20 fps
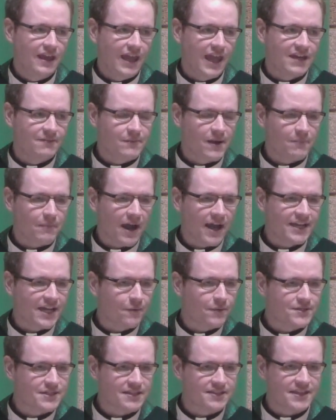And in my mind, I
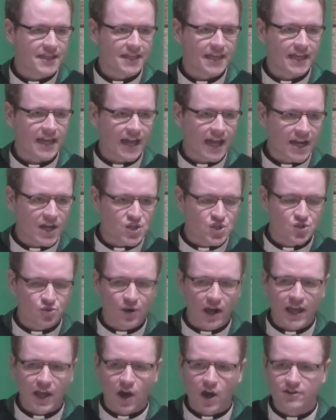wasn't thinking, I got to
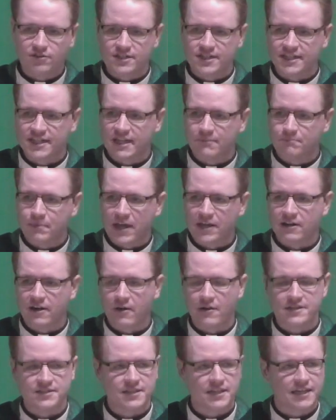try harder to get better. I
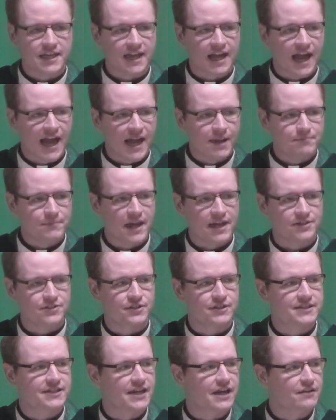was thinking, I'm not
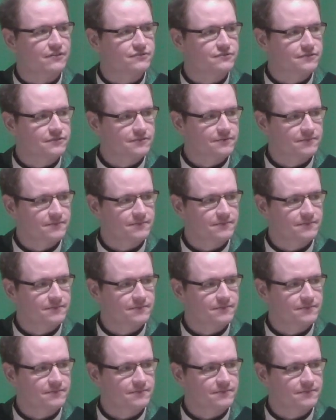good enough.